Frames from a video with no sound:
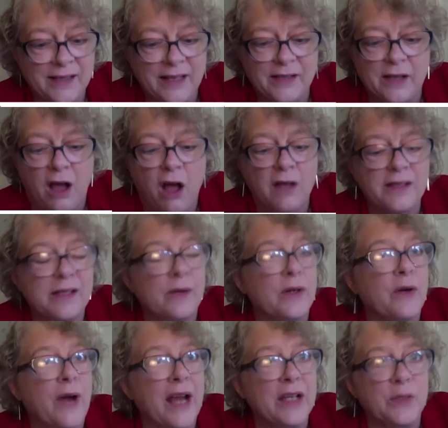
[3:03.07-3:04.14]
He's also
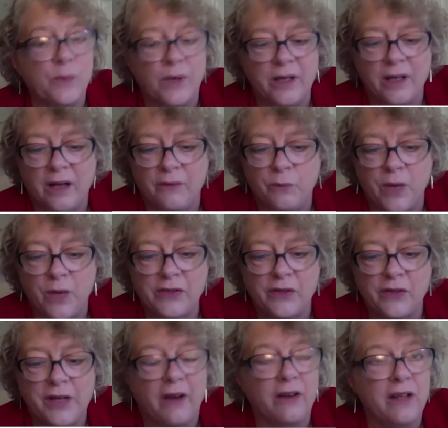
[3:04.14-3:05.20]
a graduate of
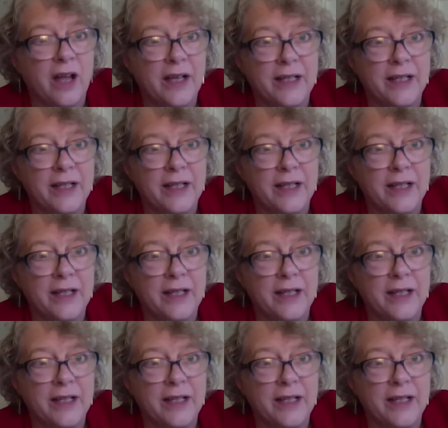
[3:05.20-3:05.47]
Western Carolina